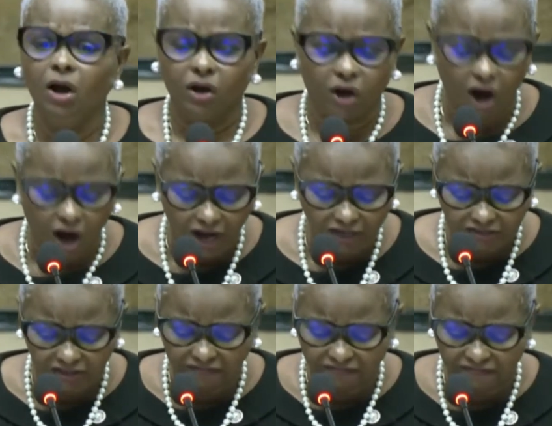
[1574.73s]
gone
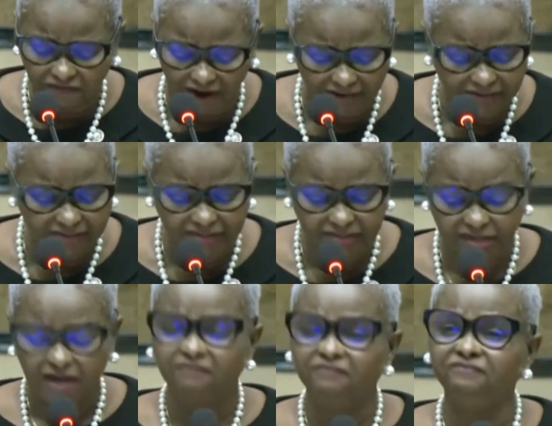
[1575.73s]
to friends,
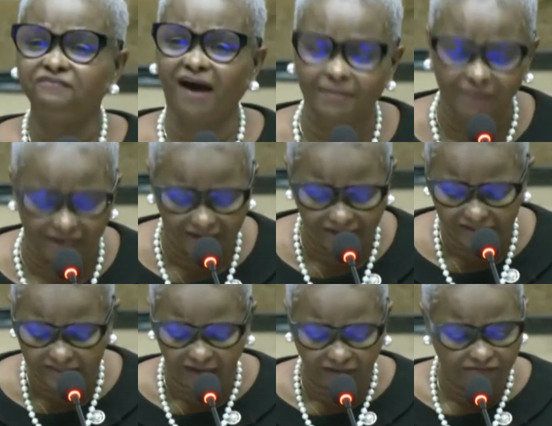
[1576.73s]

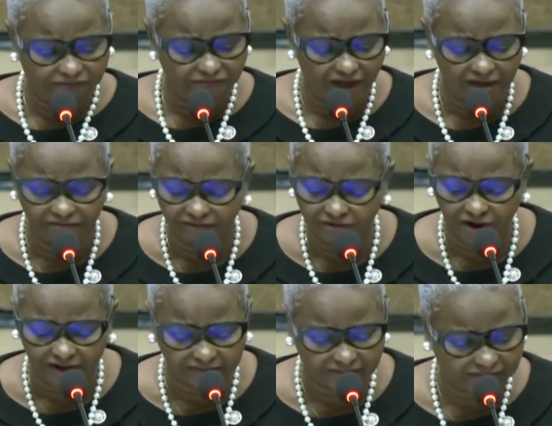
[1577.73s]
families, and
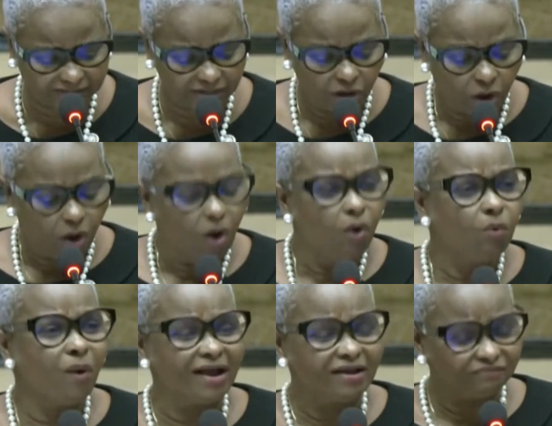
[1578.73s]
favorites,
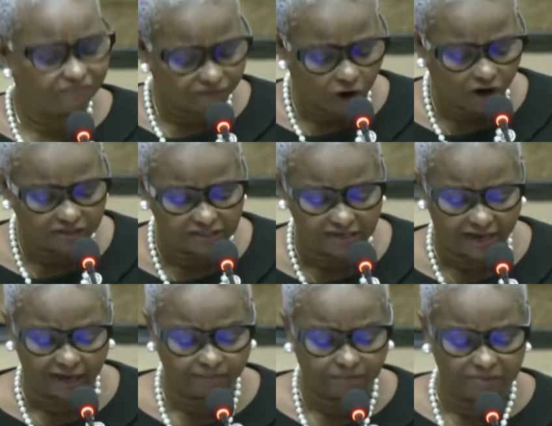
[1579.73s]
while
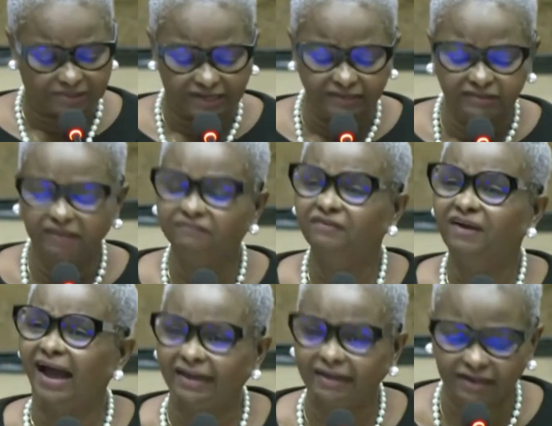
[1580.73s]
48% of
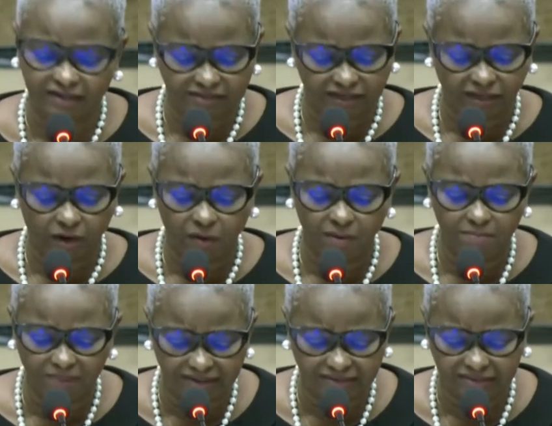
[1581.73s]
Guyanese in our
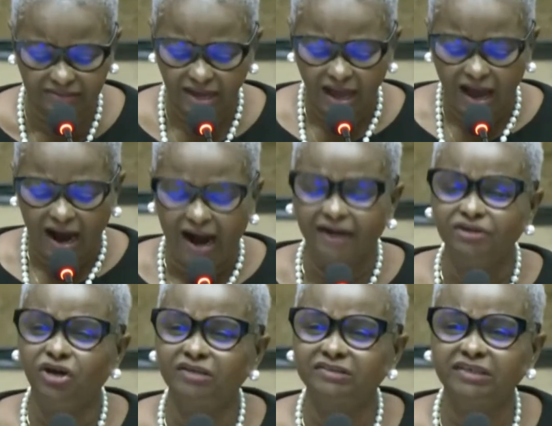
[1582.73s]
midst are
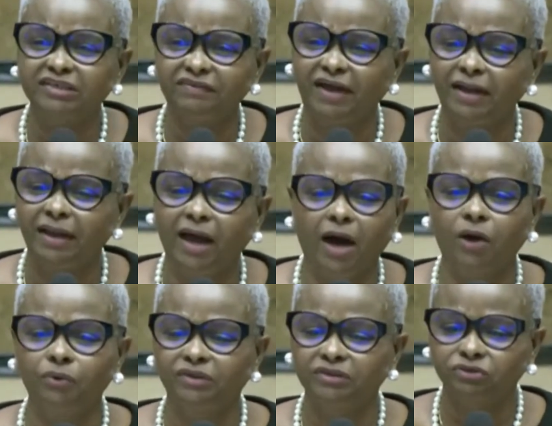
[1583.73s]
not even
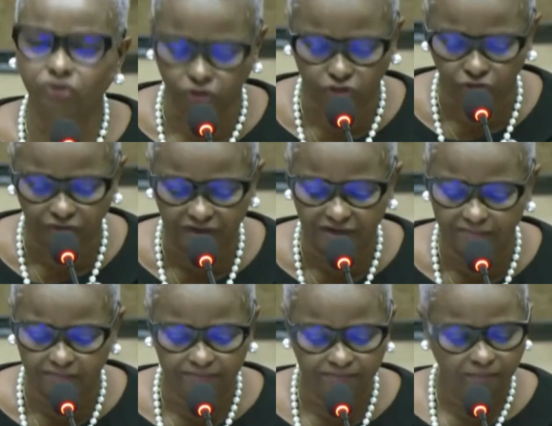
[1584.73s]
allowed to dream.